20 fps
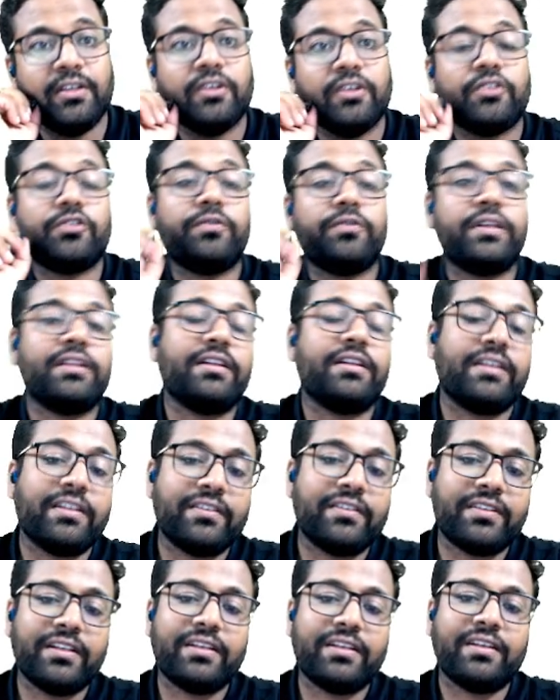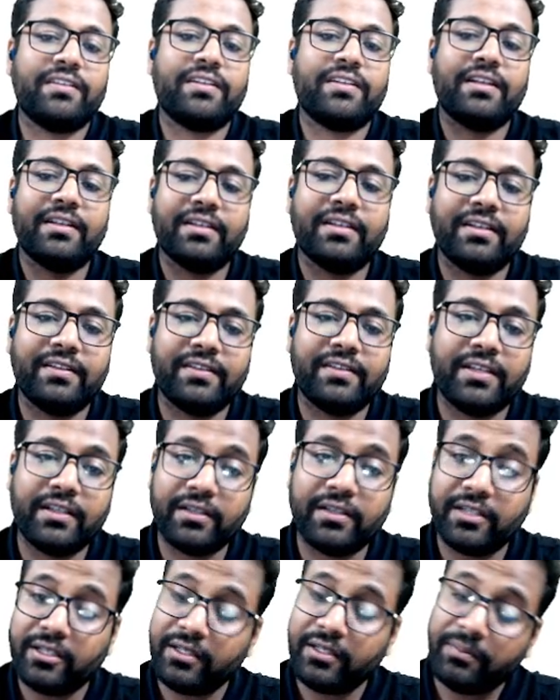So when the density is increasing,
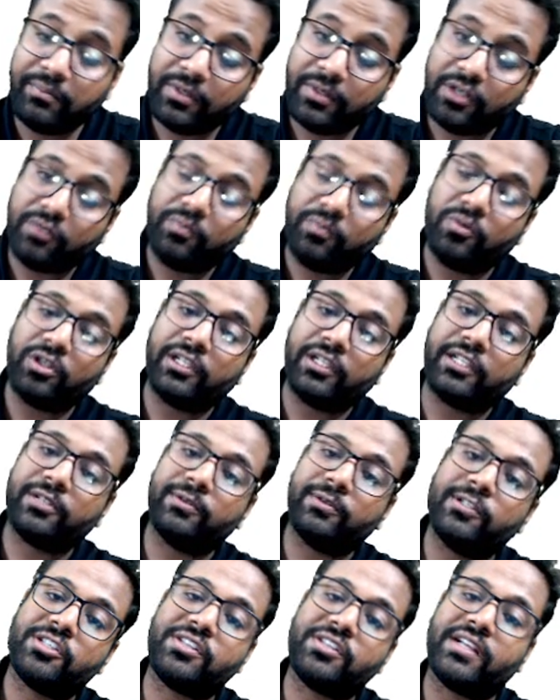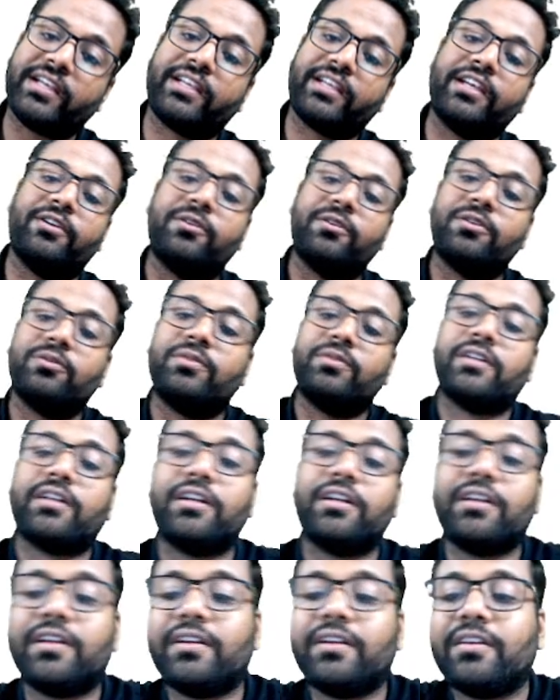the number of molecules striking onto the
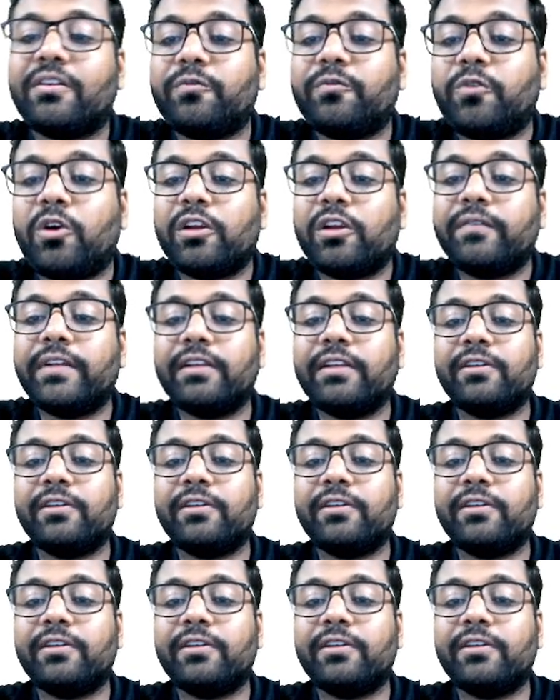container wall will